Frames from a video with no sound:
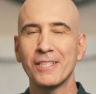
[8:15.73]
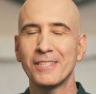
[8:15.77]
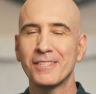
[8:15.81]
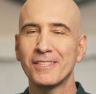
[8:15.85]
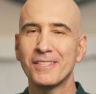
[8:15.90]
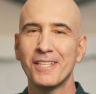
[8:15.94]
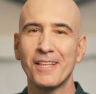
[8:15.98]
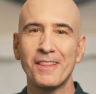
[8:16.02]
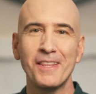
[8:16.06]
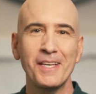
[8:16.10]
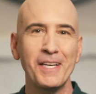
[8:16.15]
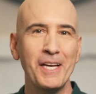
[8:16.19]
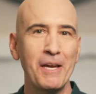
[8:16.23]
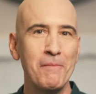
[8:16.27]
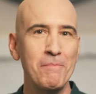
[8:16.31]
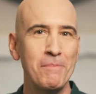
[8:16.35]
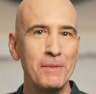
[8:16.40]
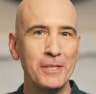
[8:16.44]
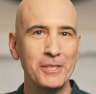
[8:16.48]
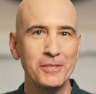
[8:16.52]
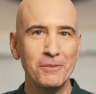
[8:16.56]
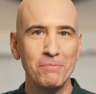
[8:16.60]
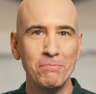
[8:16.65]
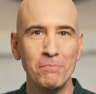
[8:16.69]
It's the thing I
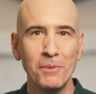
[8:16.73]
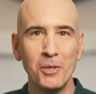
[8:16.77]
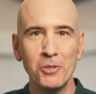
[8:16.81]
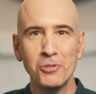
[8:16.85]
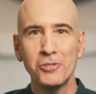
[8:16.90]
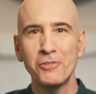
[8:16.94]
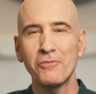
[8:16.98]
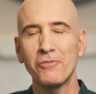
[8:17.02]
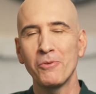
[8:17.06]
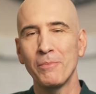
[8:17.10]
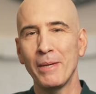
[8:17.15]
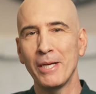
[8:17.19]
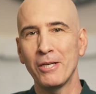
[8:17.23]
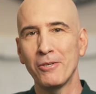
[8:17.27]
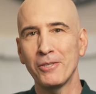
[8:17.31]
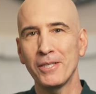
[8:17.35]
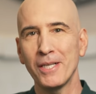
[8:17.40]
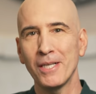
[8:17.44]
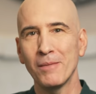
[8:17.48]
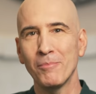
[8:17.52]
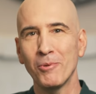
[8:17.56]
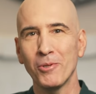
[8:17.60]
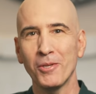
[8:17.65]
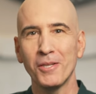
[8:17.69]
missed most from
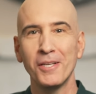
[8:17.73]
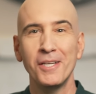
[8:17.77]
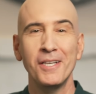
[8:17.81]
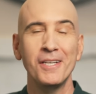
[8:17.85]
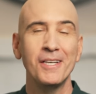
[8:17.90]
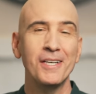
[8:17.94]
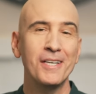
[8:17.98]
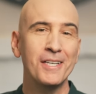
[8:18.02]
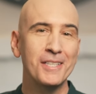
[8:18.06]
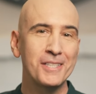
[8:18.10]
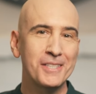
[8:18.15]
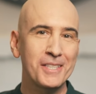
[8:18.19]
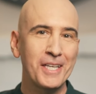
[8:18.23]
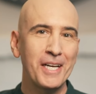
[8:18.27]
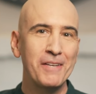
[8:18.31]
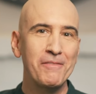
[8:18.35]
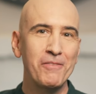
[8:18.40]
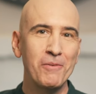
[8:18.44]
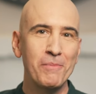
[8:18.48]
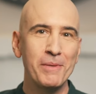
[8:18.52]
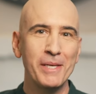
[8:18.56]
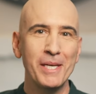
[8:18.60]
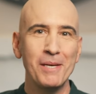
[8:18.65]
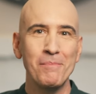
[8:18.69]
Airtable,
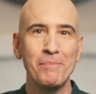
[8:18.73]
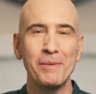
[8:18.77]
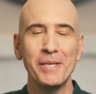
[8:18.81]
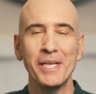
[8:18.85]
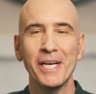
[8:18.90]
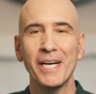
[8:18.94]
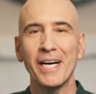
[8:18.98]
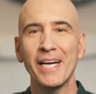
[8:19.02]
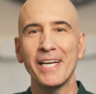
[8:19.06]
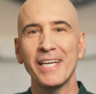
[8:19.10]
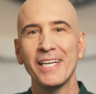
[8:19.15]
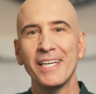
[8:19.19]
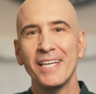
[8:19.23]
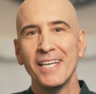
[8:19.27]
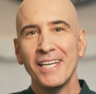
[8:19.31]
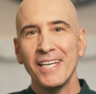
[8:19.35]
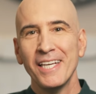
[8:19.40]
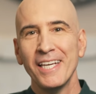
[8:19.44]
aside from the API.